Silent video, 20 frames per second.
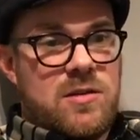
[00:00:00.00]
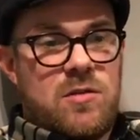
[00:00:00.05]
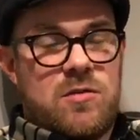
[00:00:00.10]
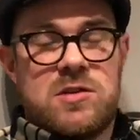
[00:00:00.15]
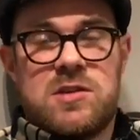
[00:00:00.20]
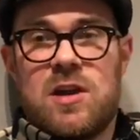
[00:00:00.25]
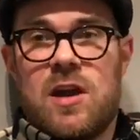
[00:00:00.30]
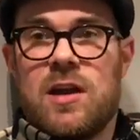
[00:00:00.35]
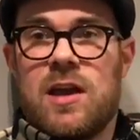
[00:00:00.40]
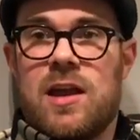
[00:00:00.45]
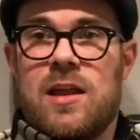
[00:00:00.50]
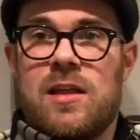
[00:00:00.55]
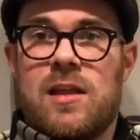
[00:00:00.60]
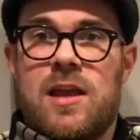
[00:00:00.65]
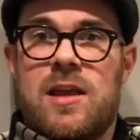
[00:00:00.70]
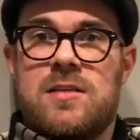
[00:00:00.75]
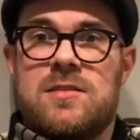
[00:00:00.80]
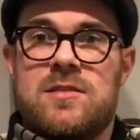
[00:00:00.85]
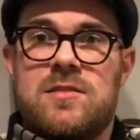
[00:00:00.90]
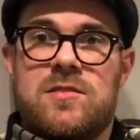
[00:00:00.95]
start getting
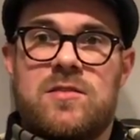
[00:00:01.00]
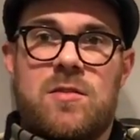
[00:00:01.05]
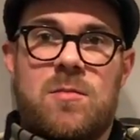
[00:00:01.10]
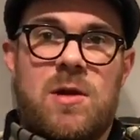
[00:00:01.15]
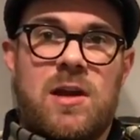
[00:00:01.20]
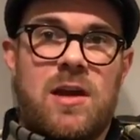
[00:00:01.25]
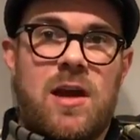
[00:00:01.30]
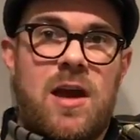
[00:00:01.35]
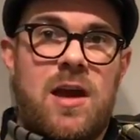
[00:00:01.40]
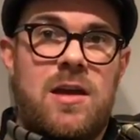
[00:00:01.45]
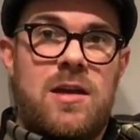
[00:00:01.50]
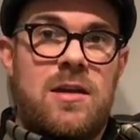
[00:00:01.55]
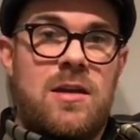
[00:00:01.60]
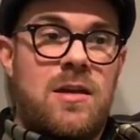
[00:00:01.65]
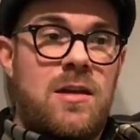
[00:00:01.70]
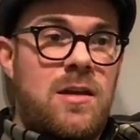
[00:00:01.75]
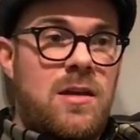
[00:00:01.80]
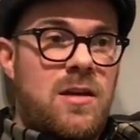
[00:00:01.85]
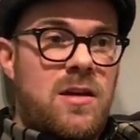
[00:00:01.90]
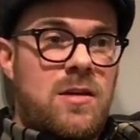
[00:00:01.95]
lessons from a guy.
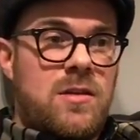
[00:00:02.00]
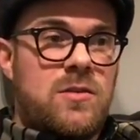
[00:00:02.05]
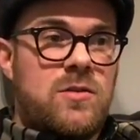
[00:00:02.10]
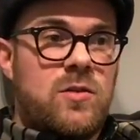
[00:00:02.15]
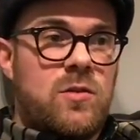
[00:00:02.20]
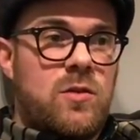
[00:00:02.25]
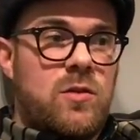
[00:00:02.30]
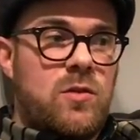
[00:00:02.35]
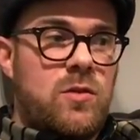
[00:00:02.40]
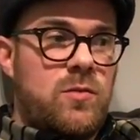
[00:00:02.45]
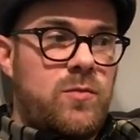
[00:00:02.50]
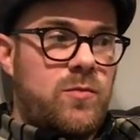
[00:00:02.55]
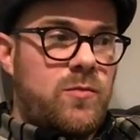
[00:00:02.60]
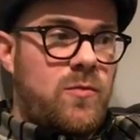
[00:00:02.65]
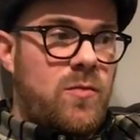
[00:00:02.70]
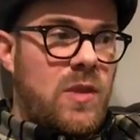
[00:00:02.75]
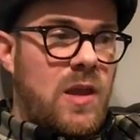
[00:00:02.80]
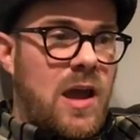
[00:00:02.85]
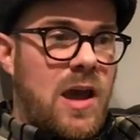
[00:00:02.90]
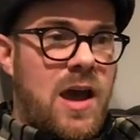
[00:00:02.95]
So
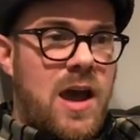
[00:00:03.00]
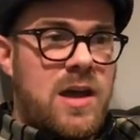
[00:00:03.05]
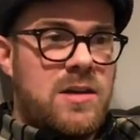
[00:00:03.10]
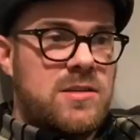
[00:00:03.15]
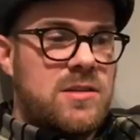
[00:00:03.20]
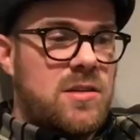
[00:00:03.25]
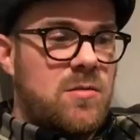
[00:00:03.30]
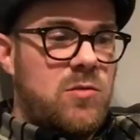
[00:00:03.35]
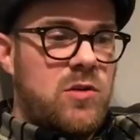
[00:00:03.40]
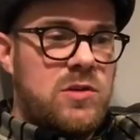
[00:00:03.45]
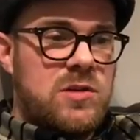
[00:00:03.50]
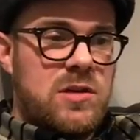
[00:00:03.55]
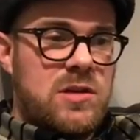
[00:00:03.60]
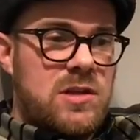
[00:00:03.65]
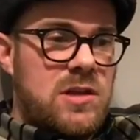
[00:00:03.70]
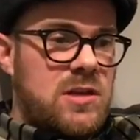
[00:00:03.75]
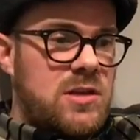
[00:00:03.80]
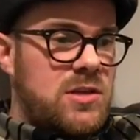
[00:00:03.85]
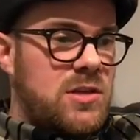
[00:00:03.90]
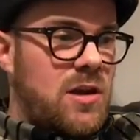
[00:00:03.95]
I asked the music
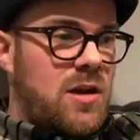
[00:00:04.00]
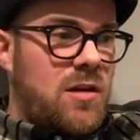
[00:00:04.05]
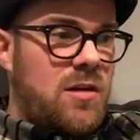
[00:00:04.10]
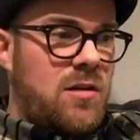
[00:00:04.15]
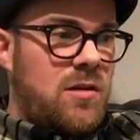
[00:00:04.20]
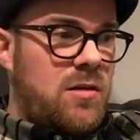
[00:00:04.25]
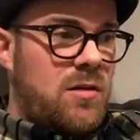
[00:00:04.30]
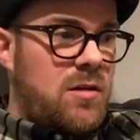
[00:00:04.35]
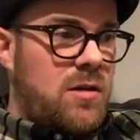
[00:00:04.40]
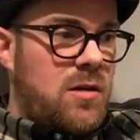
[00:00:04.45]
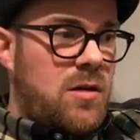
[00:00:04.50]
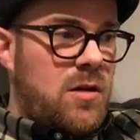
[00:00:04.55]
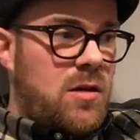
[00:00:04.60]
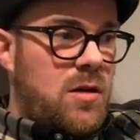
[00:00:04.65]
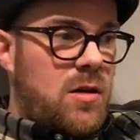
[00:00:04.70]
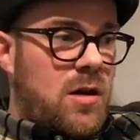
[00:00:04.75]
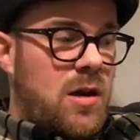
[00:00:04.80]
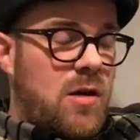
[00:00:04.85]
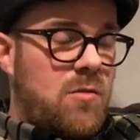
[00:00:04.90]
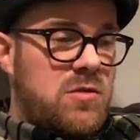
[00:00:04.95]
teacher,
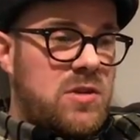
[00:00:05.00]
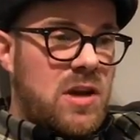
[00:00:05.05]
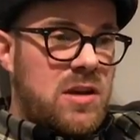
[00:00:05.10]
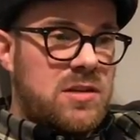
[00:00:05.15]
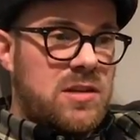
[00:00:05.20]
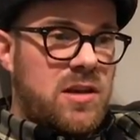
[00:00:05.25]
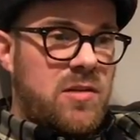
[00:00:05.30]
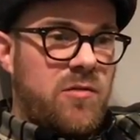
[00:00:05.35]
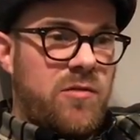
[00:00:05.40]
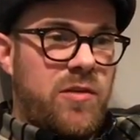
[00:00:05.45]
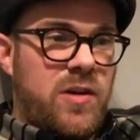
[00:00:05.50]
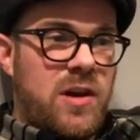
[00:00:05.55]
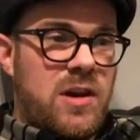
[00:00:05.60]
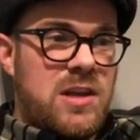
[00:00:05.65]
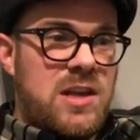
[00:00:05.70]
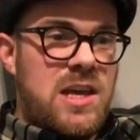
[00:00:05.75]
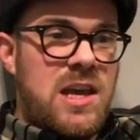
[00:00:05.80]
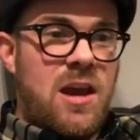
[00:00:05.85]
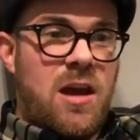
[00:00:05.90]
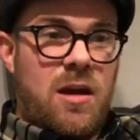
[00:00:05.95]
I was asking him for a
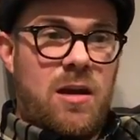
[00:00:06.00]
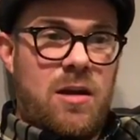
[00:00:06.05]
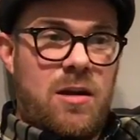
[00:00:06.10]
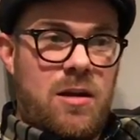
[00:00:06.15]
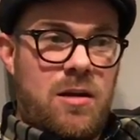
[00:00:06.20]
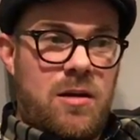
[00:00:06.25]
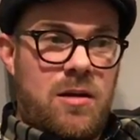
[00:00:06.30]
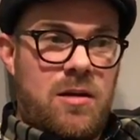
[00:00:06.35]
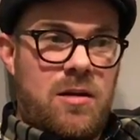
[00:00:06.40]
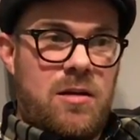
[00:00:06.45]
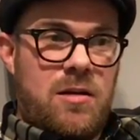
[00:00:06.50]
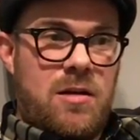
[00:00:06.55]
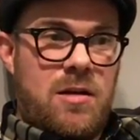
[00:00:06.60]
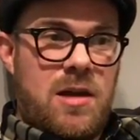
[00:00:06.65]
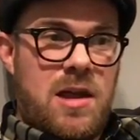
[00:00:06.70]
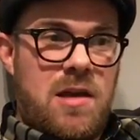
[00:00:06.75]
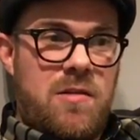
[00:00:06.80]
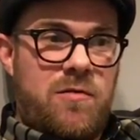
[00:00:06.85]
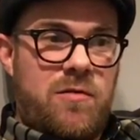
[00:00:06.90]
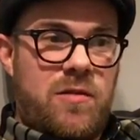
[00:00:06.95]
year,
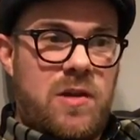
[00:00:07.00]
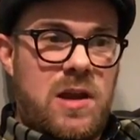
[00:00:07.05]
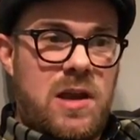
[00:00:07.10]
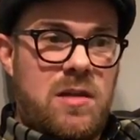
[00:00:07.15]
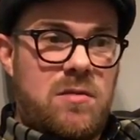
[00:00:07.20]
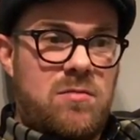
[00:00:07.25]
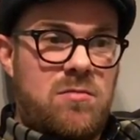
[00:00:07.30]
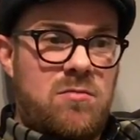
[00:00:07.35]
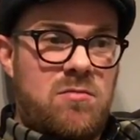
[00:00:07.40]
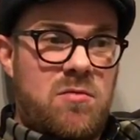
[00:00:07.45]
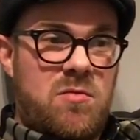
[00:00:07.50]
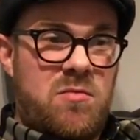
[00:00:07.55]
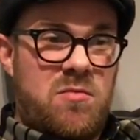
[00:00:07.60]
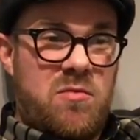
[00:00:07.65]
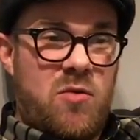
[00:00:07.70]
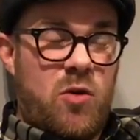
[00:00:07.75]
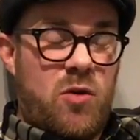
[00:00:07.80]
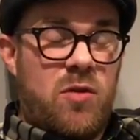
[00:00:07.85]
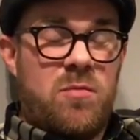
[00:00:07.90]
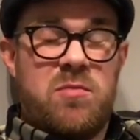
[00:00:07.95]
pretty
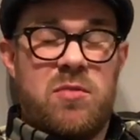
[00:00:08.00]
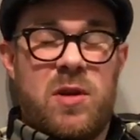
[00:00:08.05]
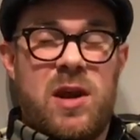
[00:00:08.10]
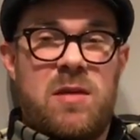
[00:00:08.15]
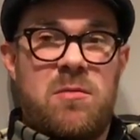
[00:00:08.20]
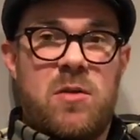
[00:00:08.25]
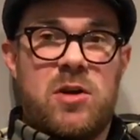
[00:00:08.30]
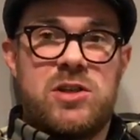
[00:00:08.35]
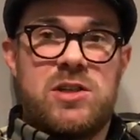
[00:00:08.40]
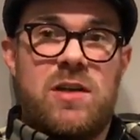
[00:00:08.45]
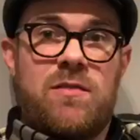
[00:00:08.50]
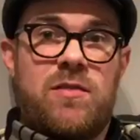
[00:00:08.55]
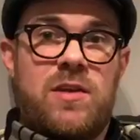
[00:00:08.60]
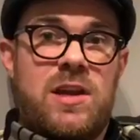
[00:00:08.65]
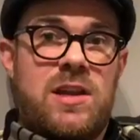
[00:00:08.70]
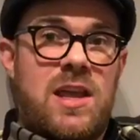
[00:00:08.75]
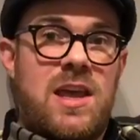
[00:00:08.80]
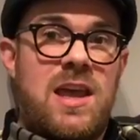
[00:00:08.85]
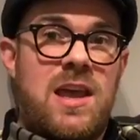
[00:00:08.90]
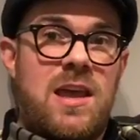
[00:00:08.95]
much
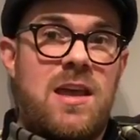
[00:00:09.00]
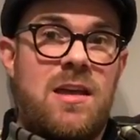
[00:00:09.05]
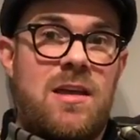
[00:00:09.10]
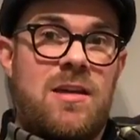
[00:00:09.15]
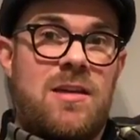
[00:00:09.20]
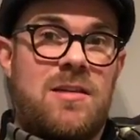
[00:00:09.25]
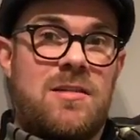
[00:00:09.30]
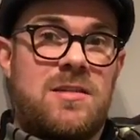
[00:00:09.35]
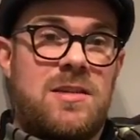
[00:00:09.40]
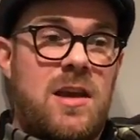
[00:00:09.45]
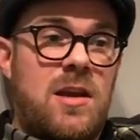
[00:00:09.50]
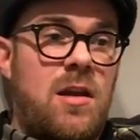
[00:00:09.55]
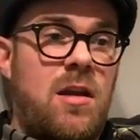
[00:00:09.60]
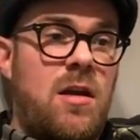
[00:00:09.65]
every day, saying,